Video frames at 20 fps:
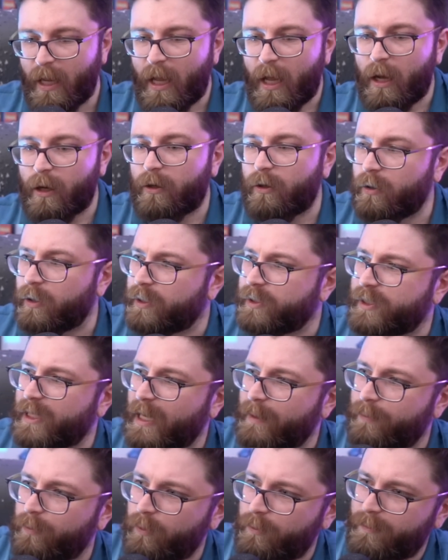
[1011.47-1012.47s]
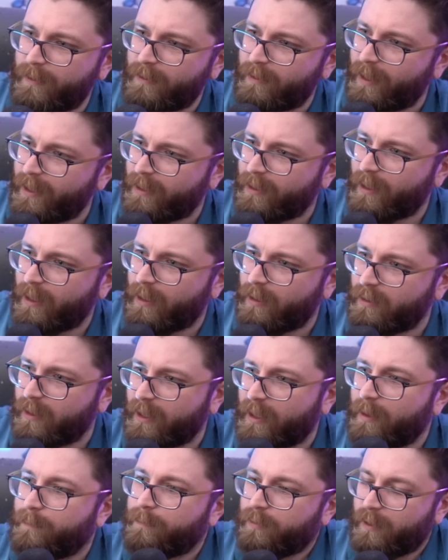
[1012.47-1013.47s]
A good example would be like a
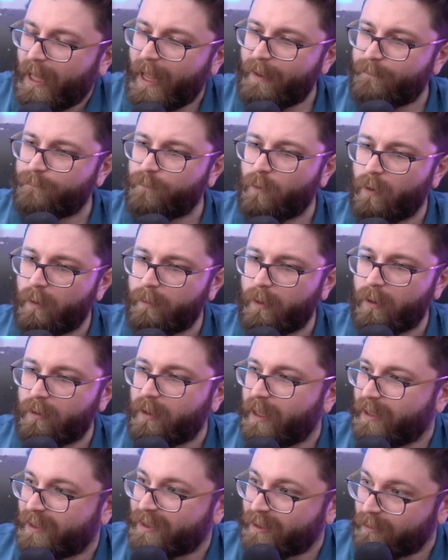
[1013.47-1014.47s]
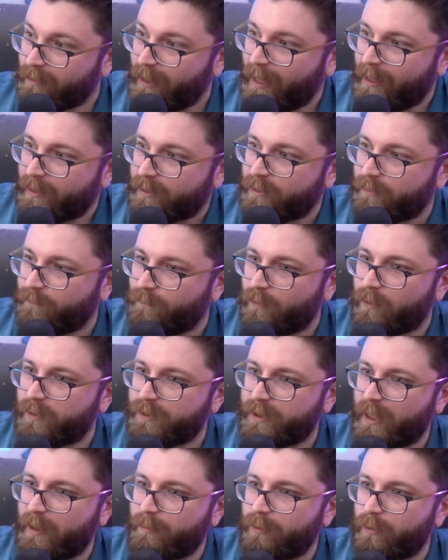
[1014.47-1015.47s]
platformer, like Celeste, for
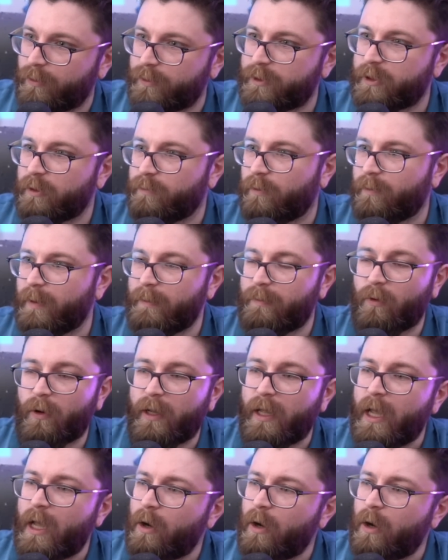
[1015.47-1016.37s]
example, or Super Meat Boy.